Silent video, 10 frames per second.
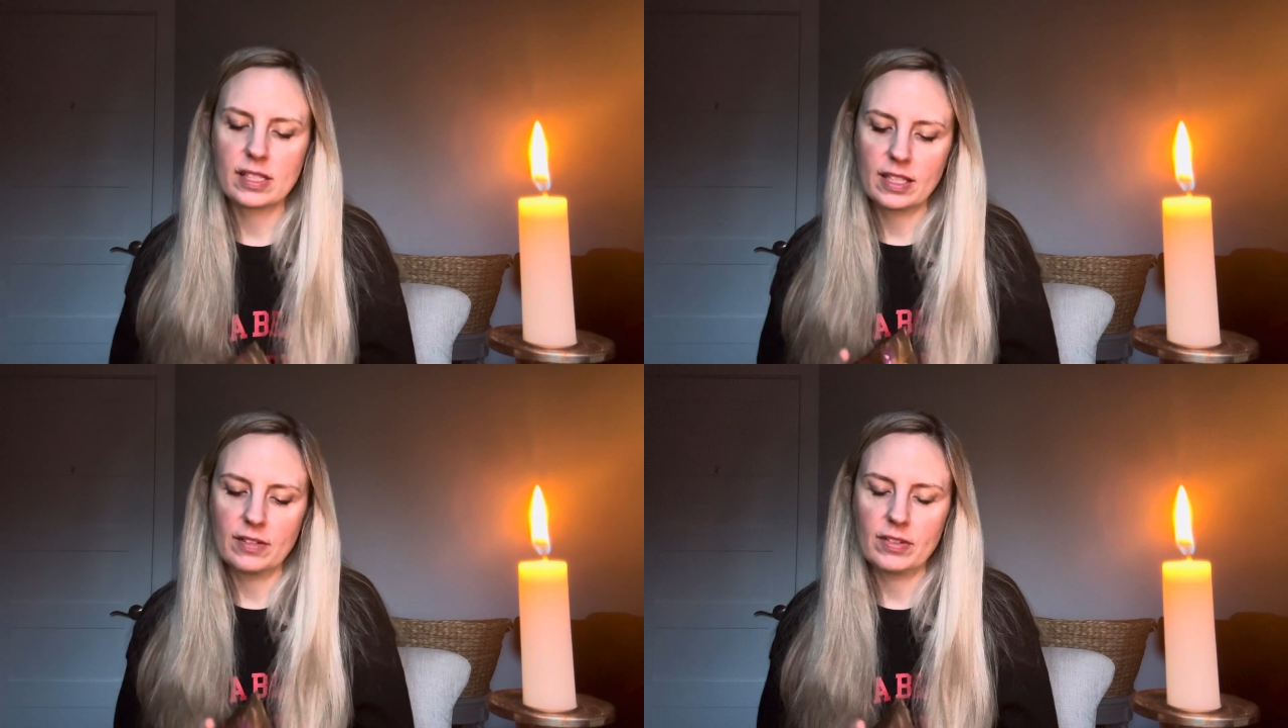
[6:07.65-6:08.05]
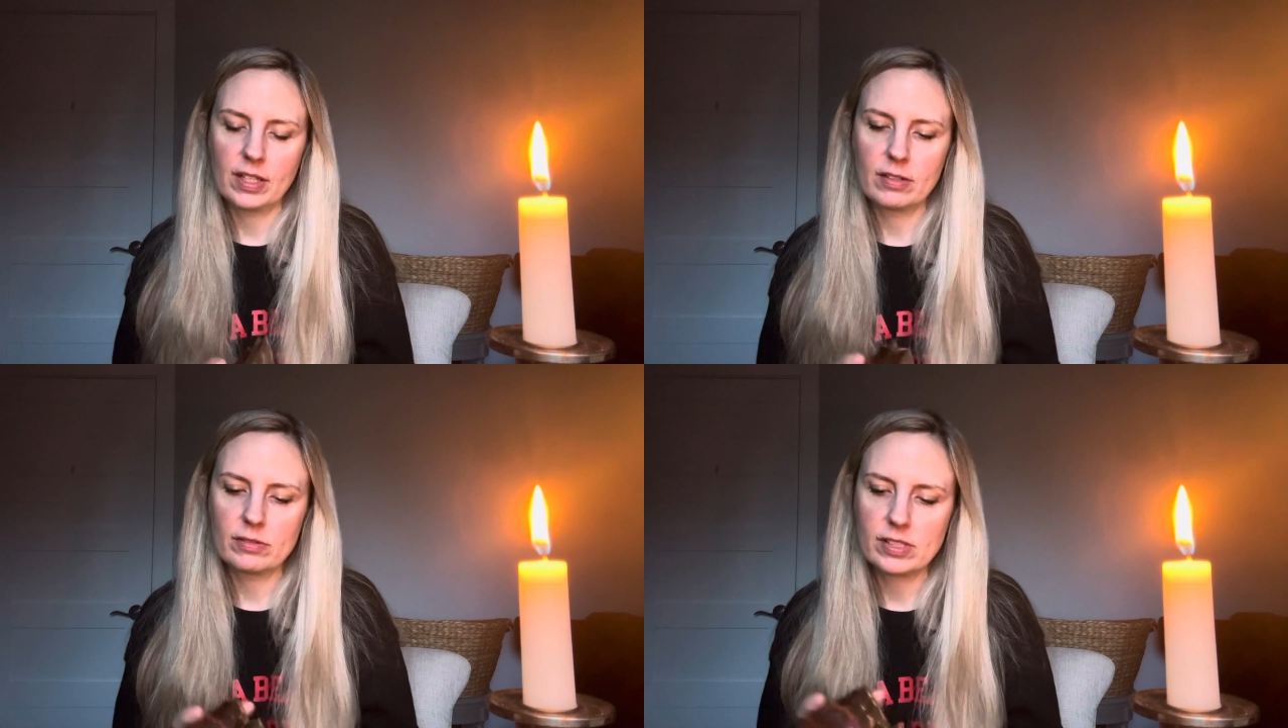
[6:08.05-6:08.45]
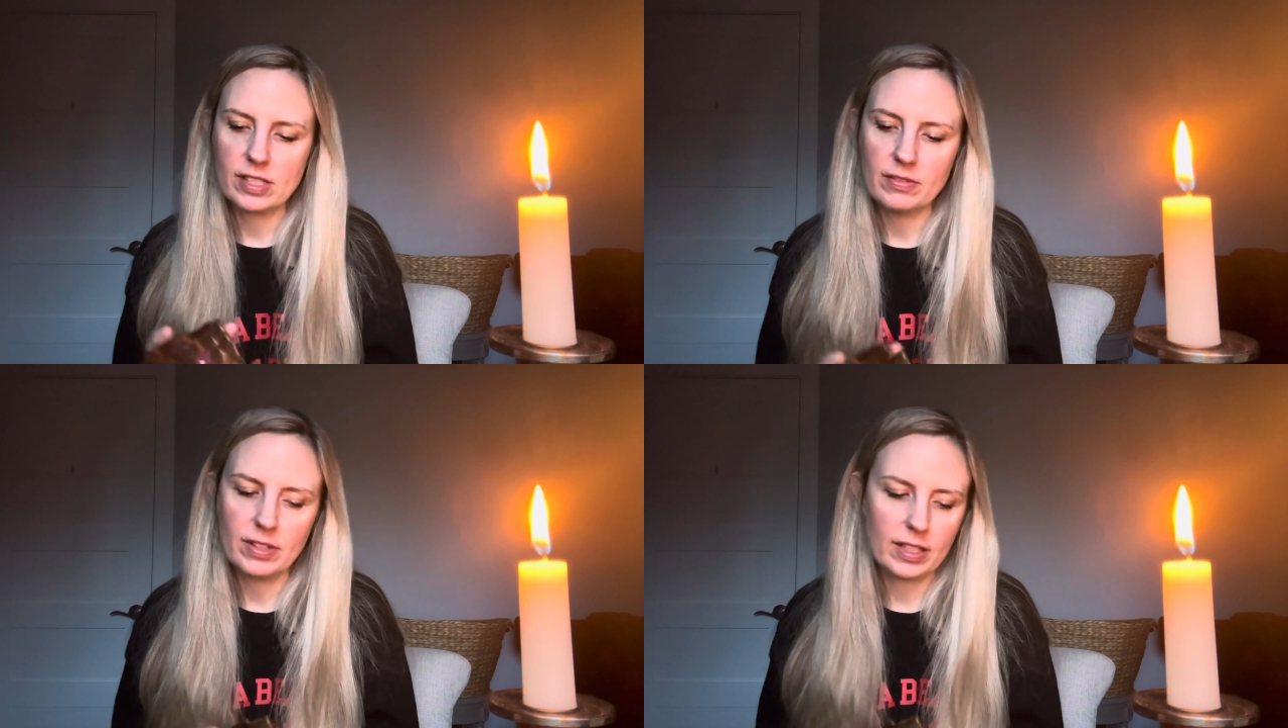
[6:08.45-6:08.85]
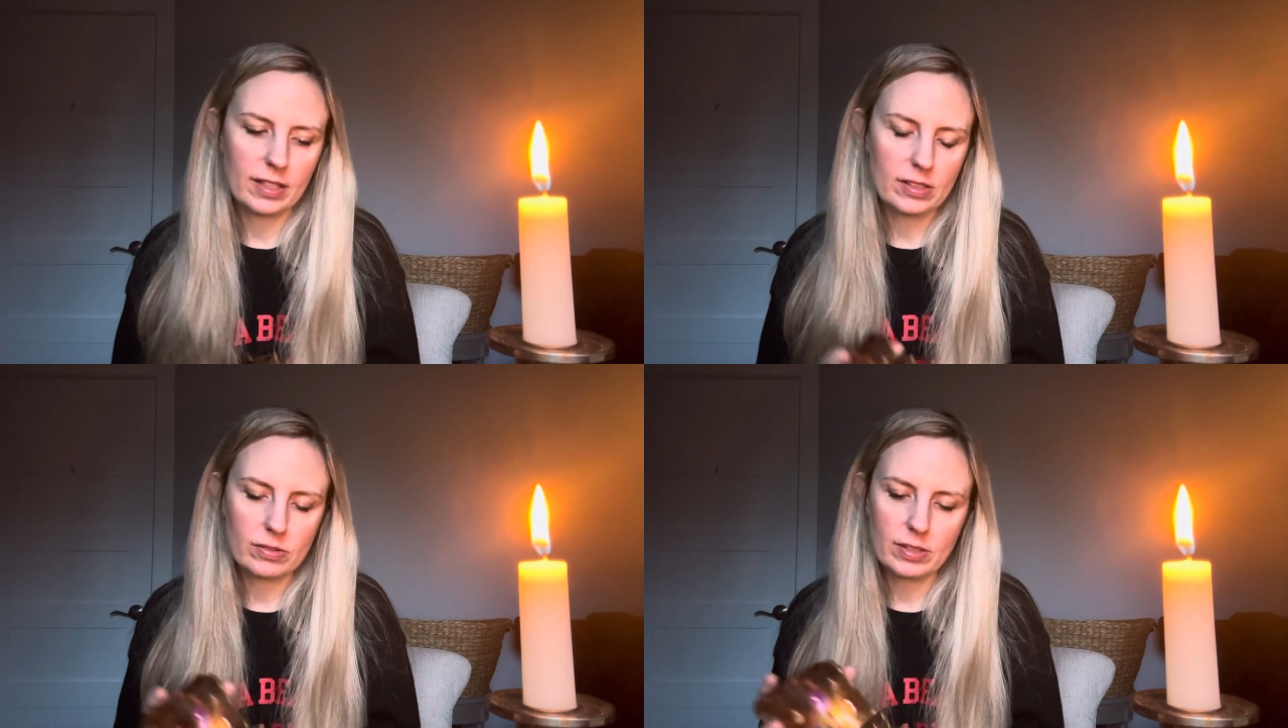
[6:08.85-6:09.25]
giving and receiving in
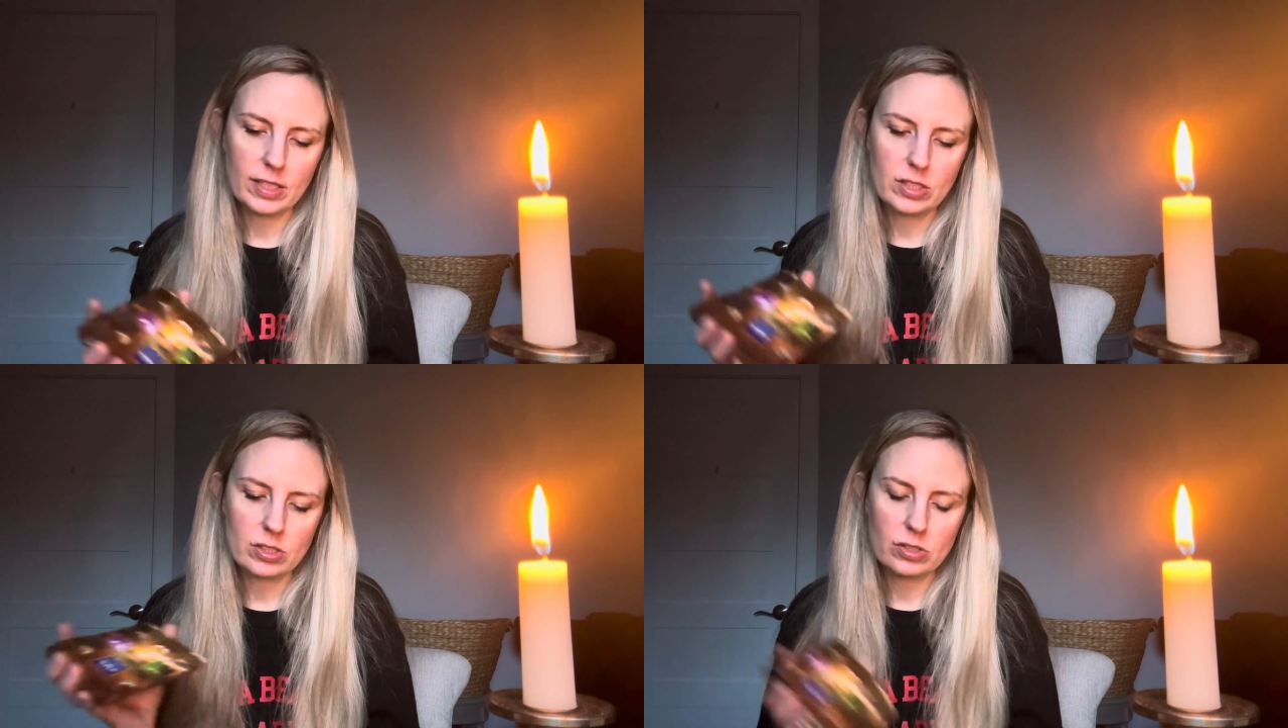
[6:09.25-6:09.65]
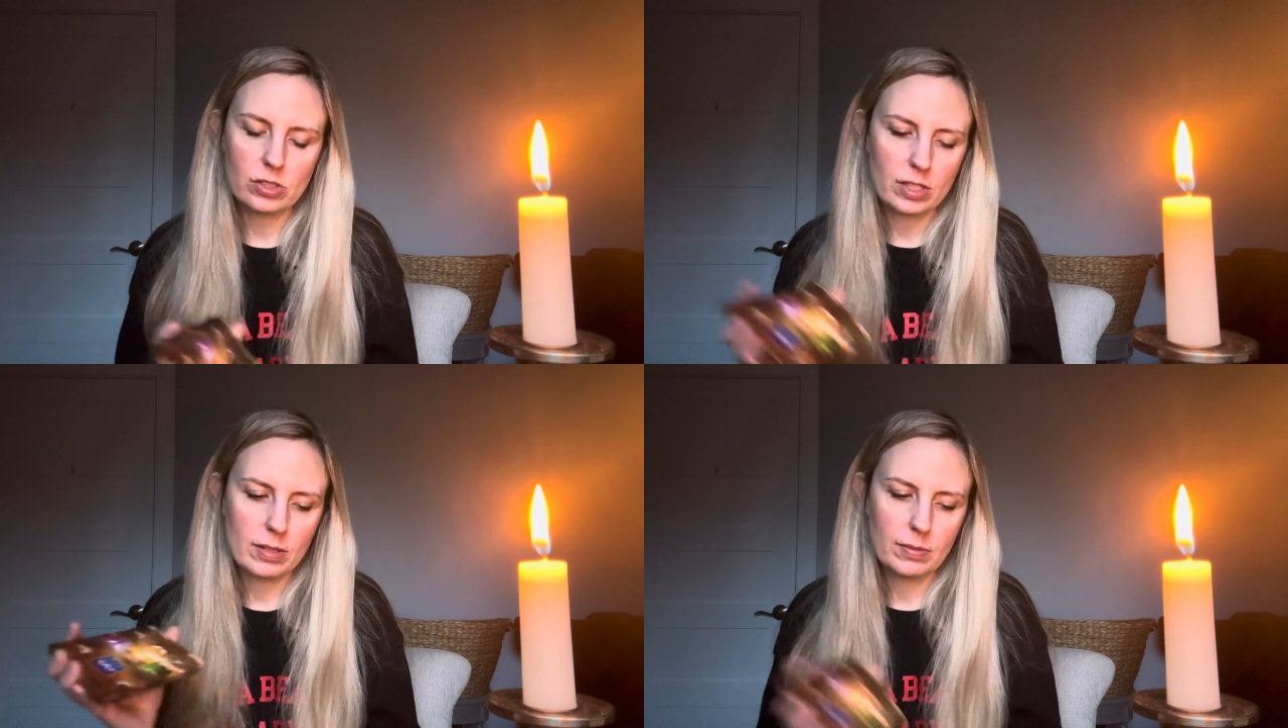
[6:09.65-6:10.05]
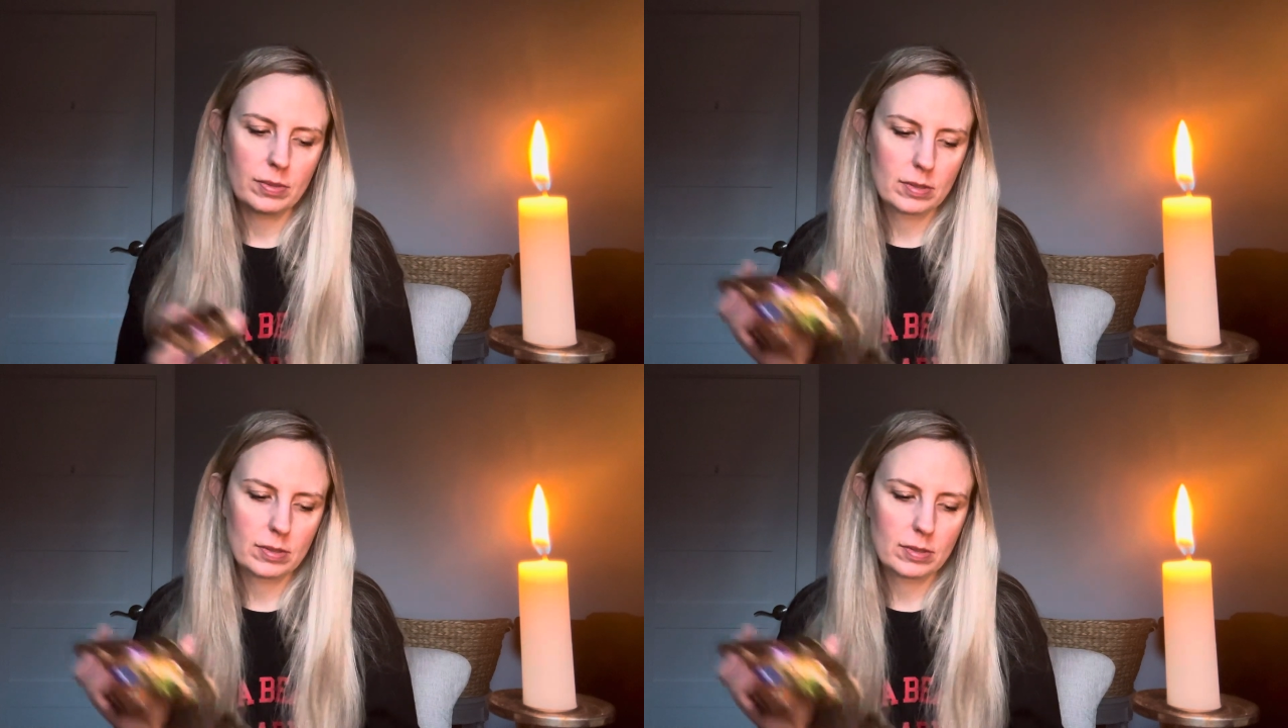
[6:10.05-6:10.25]
this relationship.